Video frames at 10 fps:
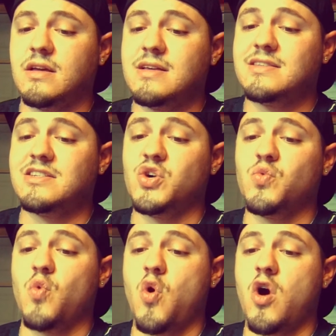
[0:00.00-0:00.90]
still
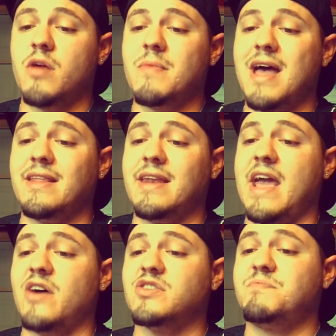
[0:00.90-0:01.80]
warm and the
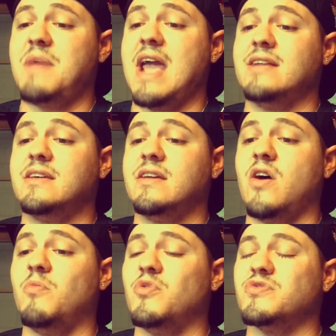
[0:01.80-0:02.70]
nails painted
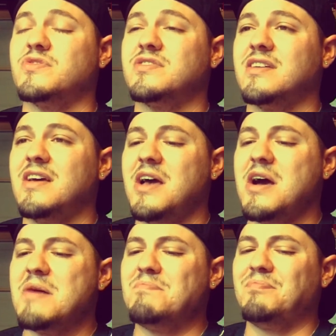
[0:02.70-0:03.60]
almost
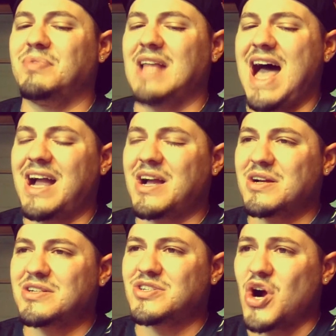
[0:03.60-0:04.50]
black,
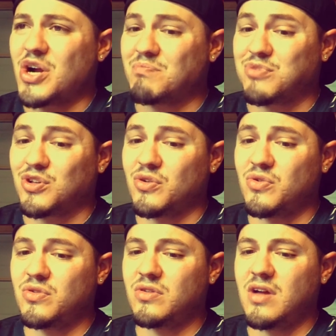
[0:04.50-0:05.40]
dark
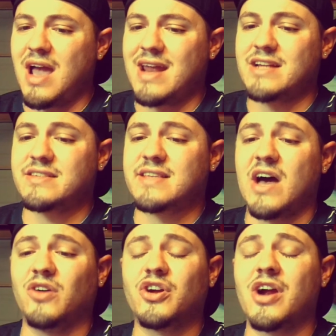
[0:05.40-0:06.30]
blue, and I just
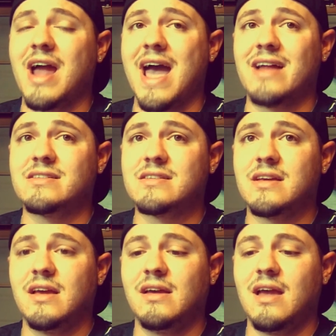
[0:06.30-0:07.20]
held her hand
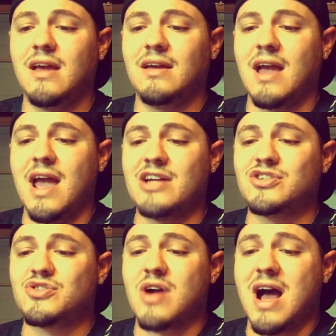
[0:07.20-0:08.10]
and
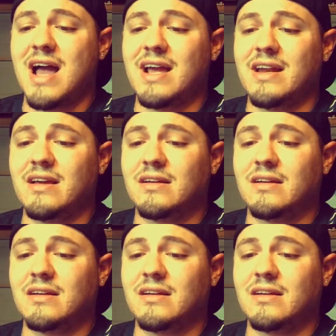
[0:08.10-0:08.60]
tried